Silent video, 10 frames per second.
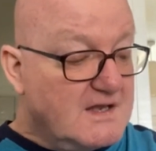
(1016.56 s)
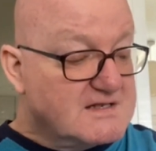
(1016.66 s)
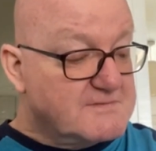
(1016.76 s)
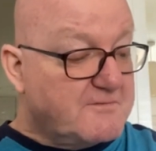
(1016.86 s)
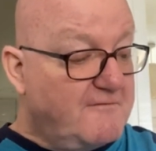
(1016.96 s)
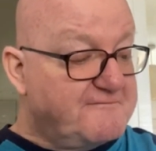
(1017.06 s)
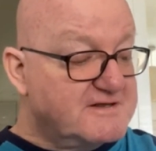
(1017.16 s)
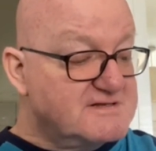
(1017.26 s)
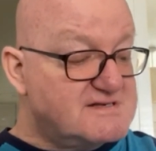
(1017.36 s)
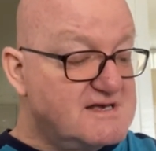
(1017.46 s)
some
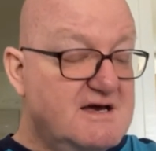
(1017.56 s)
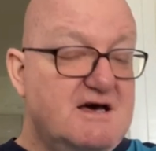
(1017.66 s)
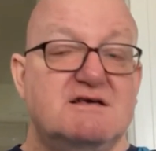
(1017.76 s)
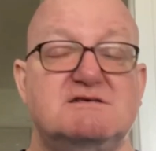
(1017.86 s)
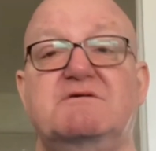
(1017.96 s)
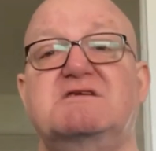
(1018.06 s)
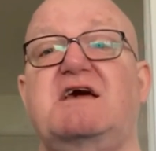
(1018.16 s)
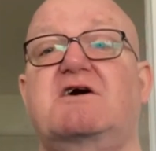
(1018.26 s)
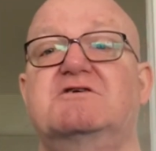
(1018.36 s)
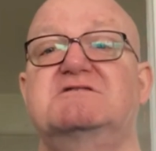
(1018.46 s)
confidence. So I'm going to
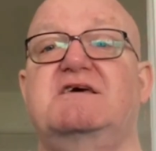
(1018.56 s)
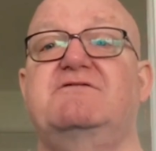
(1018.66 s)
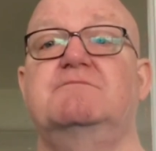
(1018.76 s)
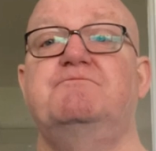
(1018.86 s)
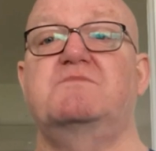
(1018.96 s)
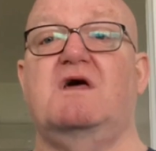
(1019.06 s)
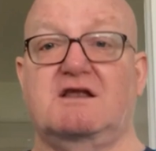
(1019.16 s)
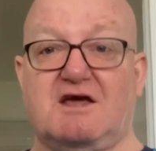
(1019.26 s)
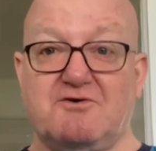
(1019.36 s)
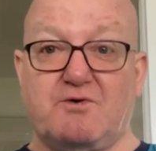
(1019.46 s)
take honours even
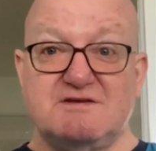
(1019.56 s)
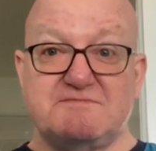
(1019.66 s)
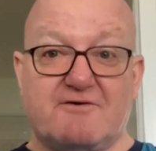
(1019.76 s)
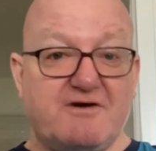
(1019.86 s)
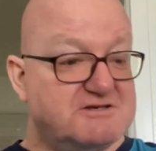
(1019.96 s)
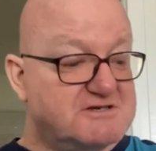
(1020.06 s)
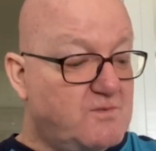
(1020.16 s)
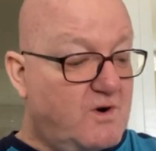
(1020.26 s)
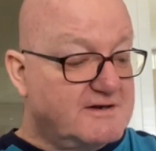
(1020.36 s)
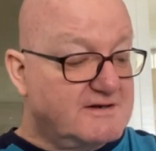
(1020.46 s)
and go Queen's Park Rangers
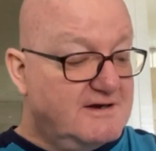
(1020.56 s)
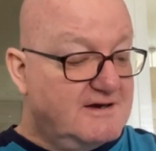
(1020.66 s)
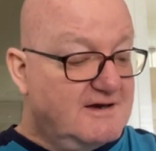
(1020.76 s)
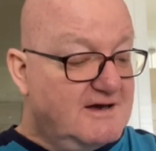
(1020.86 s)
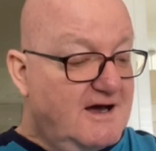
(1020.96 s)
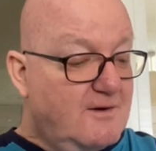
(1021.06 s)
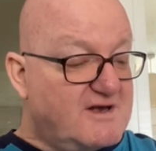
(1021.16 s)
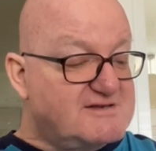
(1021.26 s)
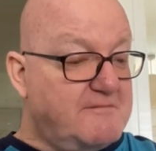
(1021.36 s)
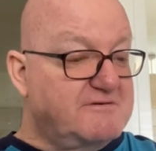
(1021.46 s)
1,
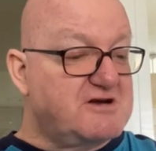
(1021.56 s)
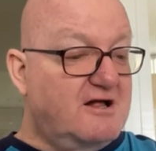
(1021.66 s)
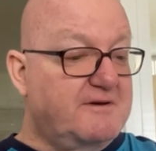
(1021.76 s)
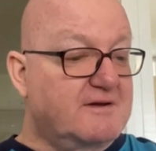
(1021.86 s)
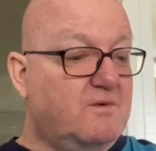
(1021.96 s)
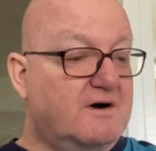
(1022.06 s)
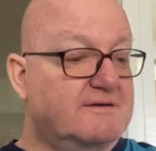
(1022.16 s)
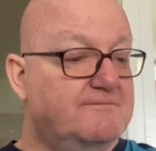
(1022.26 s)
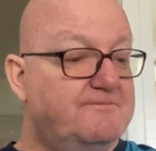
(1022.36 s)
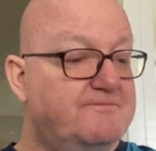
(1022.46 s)
West Bromwich Albion 1.
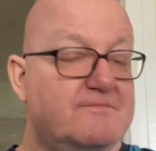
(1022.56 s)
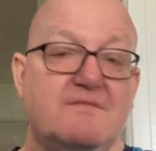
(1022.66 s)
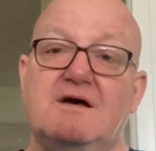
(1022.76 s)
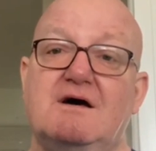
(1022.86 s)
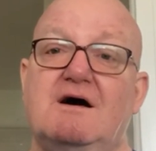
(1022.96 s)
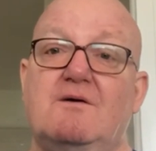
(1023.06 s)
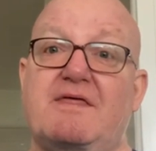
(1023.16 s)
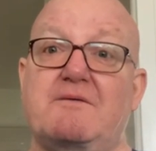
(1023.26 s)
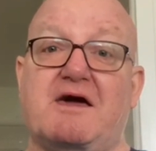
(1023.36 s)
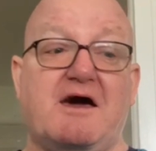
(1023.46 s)
Well,
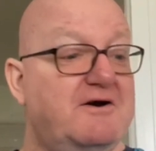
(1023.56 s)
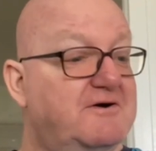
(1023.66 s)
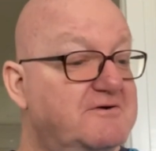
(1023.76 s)
there we go.